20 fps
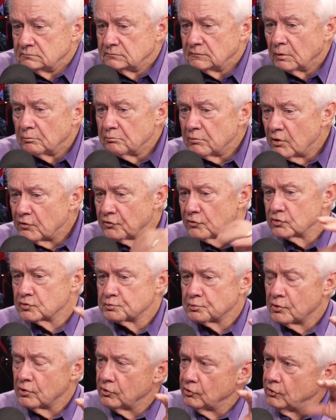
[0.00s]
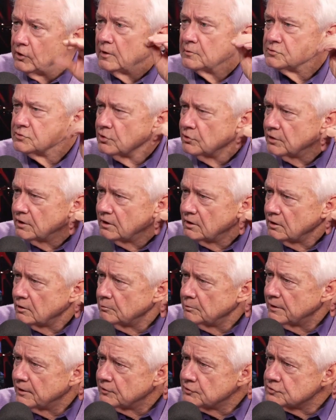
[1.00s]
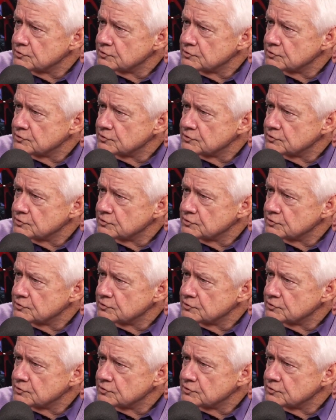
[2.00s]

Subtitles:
Both those programs don't get a little better